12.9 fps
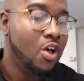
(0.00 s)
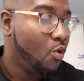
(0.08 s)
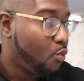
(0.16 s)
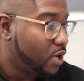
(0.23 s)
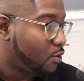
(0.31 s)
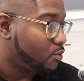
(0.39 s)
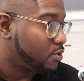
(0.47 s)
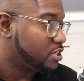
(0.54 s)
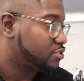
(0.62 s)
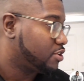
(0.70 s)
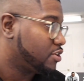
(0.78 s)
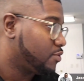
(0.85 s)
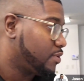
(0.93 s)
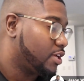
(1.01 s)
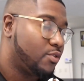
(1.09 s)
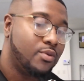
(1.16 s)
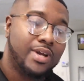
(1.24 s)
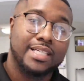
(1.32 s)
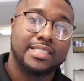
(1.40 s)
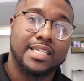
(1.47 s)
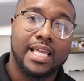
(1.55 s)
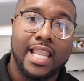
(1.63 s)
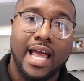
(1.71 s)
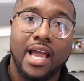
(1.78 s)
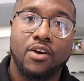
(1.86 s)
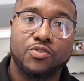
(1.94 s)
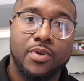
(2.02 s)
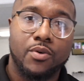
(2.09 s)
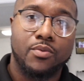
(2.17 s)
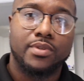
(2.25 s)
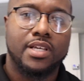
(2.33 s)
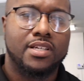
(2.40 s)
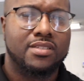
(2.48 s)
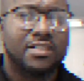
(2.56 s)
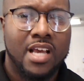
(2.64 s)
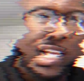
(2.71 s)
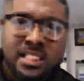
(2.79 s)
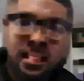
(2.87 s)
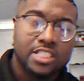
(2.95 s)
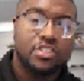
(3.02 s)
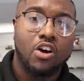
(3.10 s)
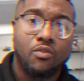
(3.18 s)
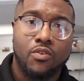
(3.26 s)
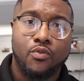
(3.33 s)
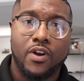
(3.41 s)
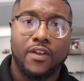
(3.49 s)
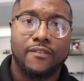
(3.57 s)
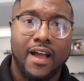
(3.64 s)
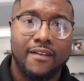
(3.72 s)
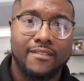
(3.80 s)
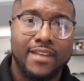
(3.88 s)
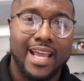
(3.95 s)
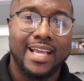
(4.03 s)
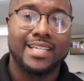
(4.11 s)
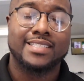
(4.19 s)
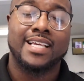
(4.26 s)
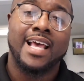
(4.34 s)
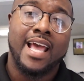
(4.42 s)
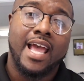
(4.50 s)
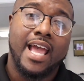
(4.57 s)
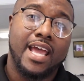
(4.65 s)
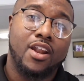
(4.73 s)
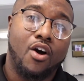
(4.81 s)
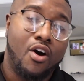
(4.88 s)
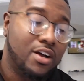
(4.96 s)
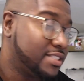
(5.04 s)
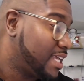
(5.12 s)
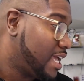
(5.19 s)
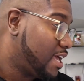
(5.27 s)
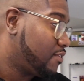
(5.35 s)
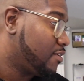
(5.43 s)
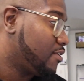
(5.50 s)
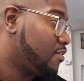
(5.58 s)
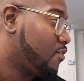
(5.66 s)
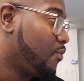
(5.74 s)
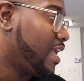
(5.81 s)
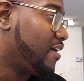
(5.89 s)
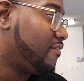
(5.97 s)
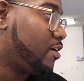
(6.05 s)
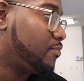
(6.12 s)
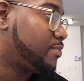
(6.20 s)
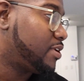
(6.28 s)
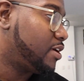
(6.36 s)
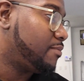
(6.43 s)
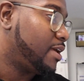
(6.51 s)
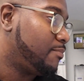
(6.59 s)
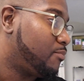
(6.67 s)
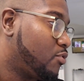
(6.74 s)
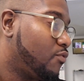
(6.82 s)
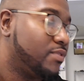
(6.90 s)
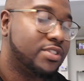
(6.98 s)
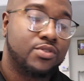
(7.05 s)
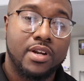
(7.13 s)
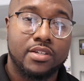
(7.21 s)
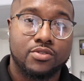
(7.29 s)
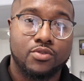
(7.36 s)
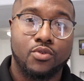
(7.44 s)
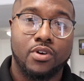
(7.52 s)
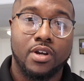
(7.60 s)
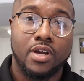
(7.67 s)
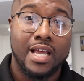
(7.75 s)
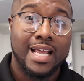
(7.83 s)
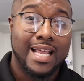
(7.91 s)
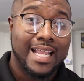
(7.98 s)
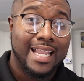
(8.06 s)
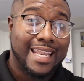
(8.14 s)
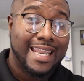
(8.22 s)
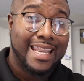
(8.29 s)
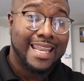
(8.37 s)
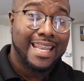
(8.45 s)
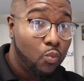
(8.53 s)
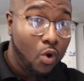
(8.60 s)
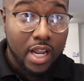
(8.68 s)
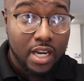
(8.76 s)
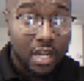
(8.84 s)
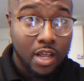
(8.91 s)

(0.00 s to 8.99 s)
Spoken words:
What I want to show you really quick is a client who's been with us just over 45 days, and altogether we have helped him improve his credit score, not one,